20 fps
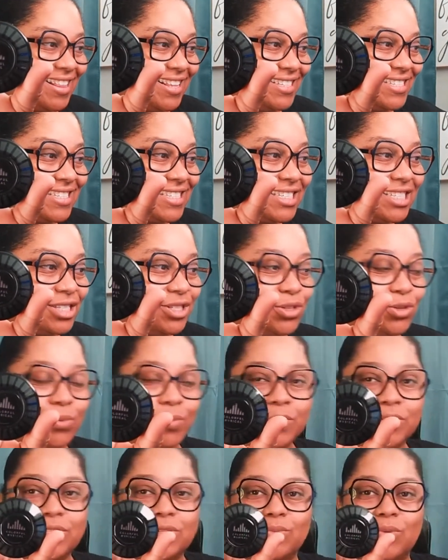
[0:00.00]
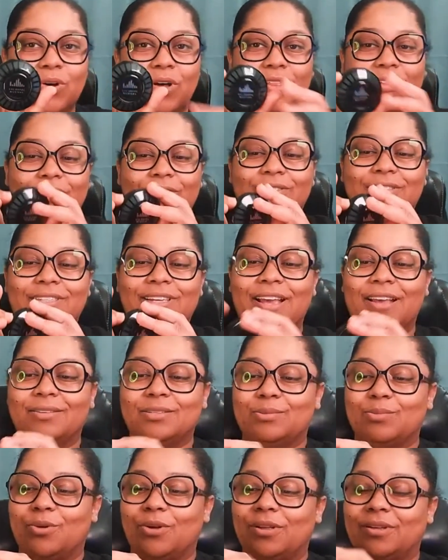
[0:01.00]
This is super small. You see how
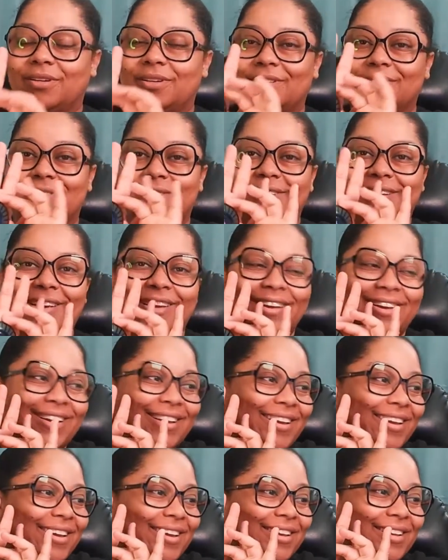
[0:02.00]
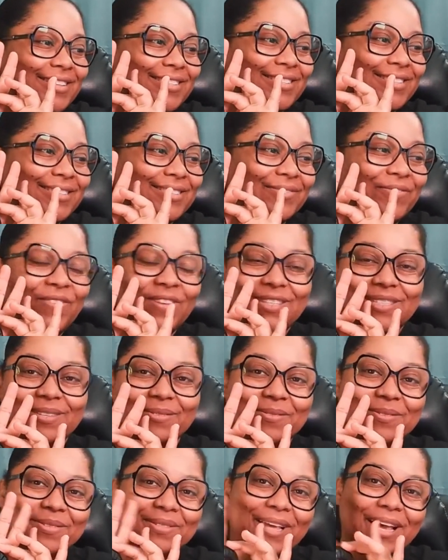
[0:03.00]
small it is, right? It fits
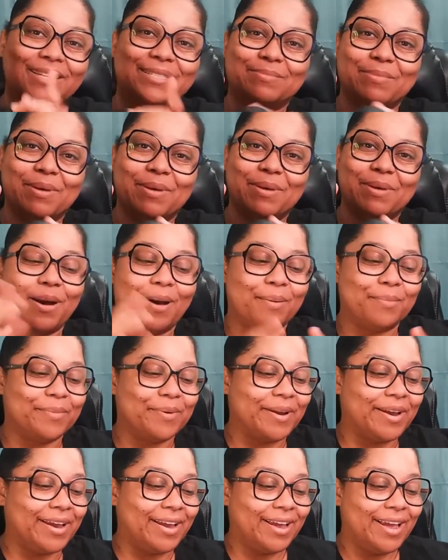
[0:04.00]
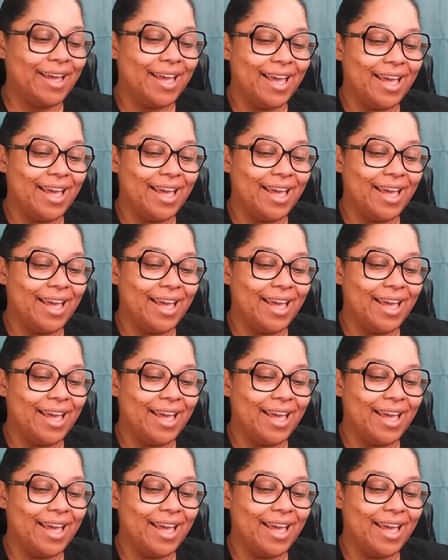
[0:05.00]
in the size of my palm, right?